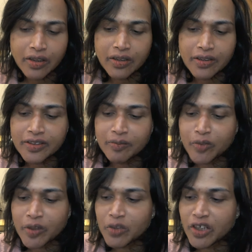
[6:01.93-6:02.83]

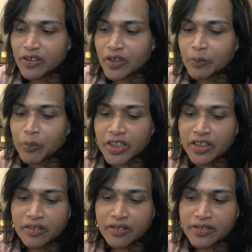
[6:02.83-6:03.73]
I'm trying to
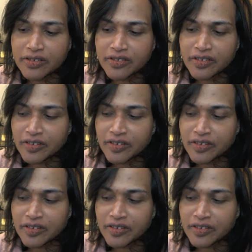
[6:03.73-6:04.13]
appeal this